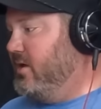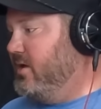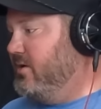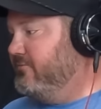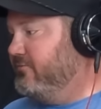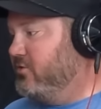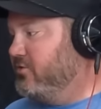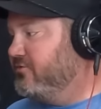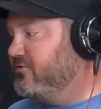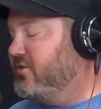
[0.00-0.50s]

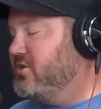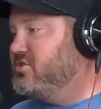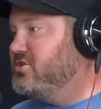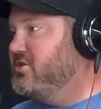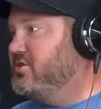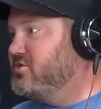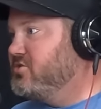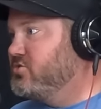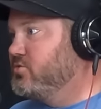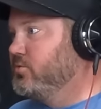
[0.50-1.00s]
If you're
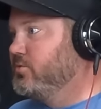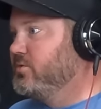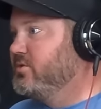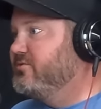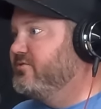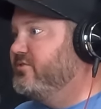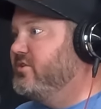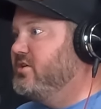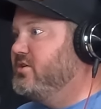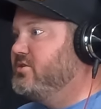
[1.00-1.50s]
fishing a
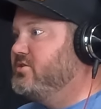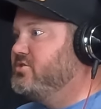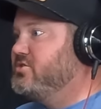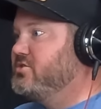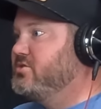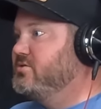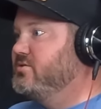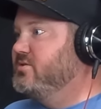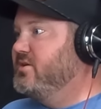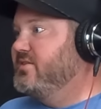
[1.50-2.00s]
school of
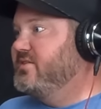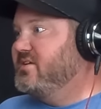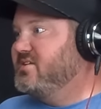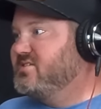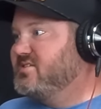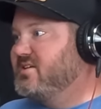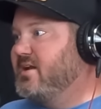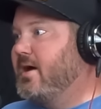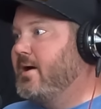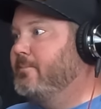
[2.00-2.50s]
fish and they
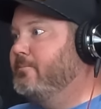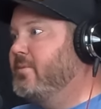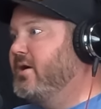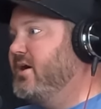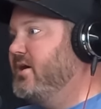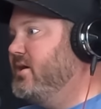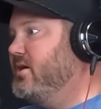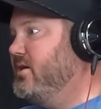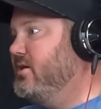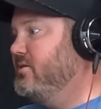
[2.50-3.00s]
stop
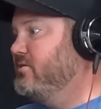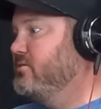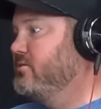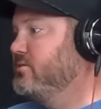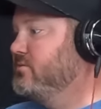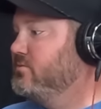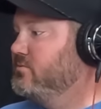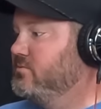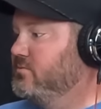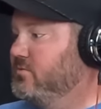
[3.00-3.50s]

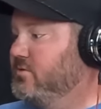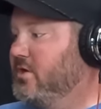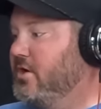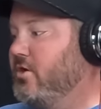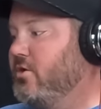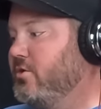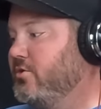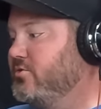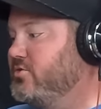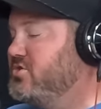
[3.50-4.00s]
biting
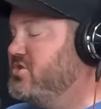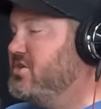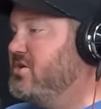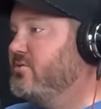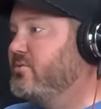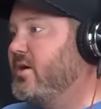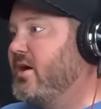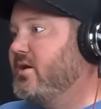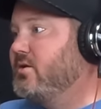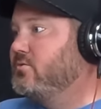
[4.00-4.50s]
the
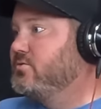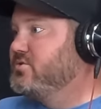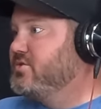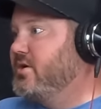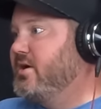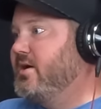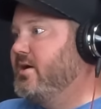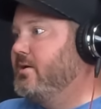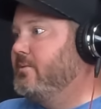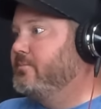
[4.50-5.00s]
OG rattle
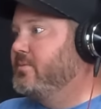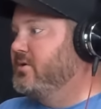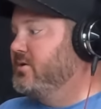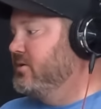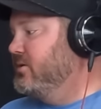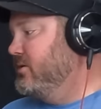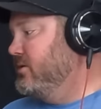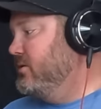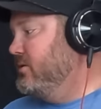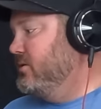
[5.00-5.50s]
trap,
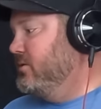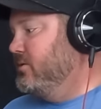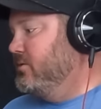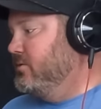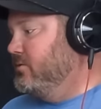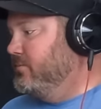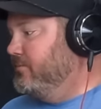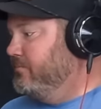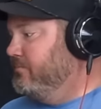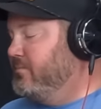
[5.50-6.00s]

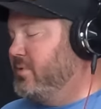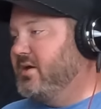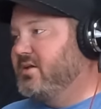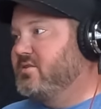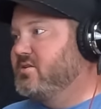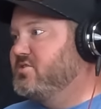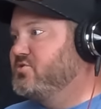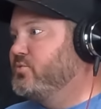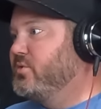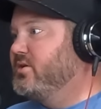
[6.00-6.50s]

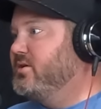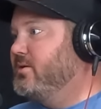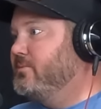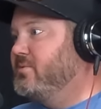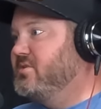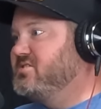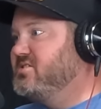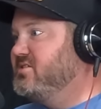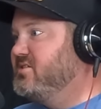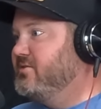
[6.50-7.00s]
pick this one
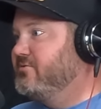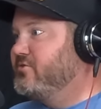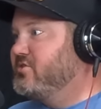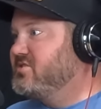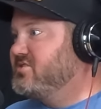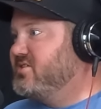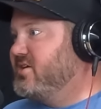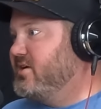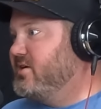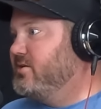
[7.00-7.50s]
up. It's a
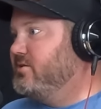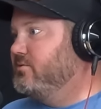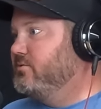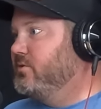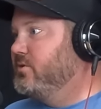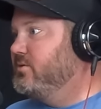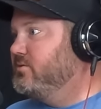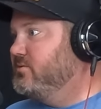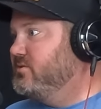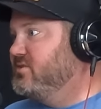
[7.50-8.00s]
different
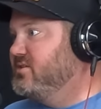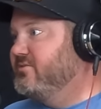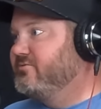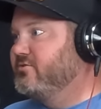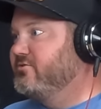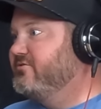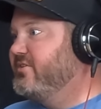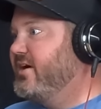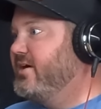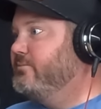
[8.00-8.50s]
sound,
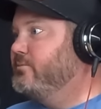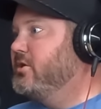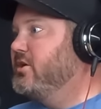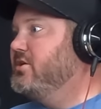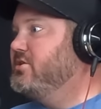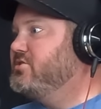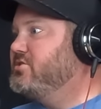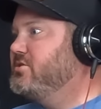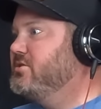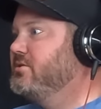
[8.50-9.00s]
different
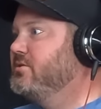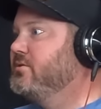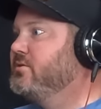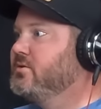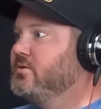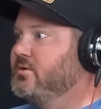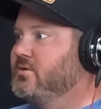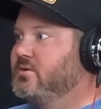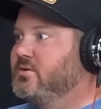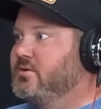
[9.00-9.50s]
vibration.
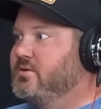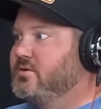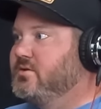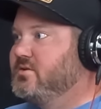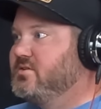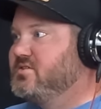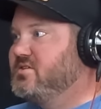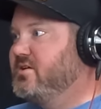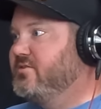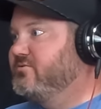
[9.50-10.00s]

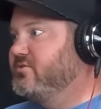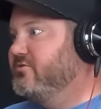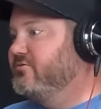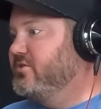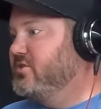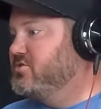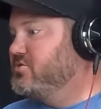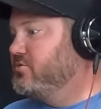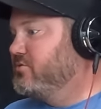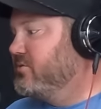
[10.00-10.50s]
See if the
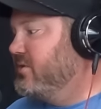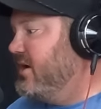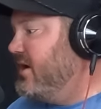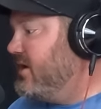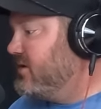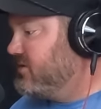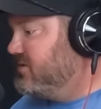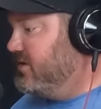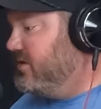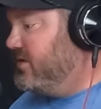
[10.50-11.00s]
fish will
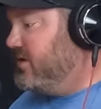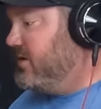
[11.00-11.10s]
react to